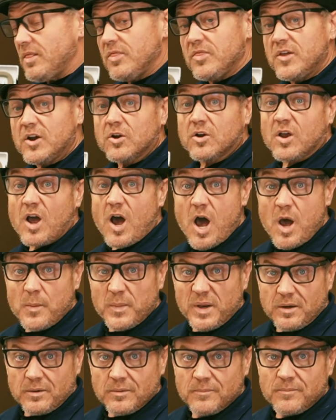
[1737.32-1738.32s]
they're
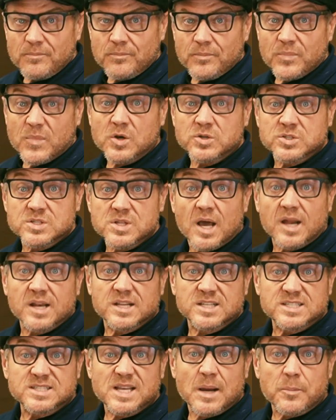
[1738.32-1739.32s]
common. There's not a
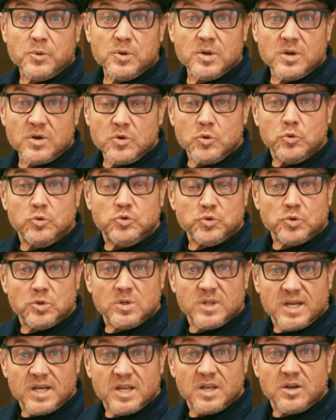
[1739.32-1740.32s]
separate
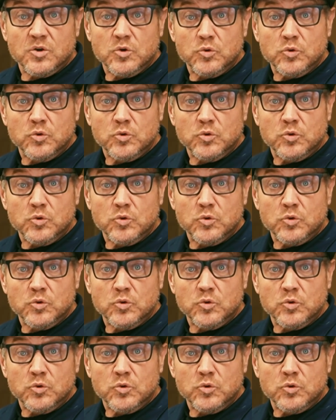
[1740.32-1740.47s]
neutral in and